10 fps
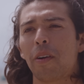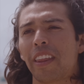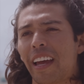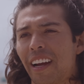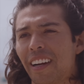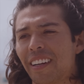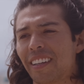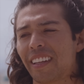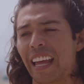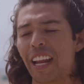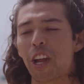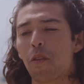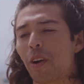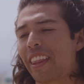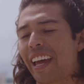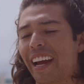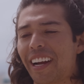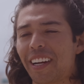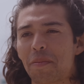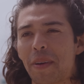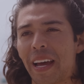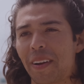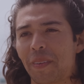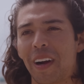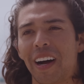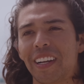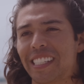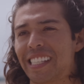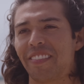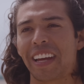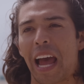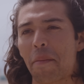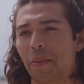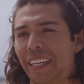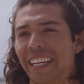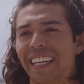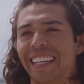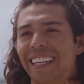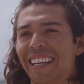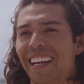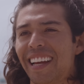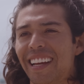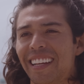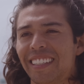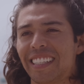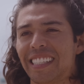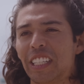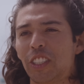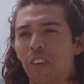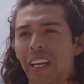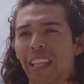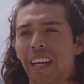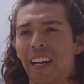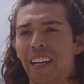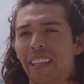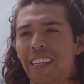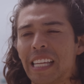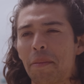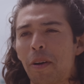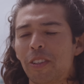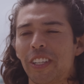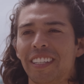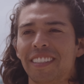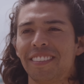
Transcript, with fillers: there, they know we're there, but we're all just living happily and just enjoying the, the same ocean.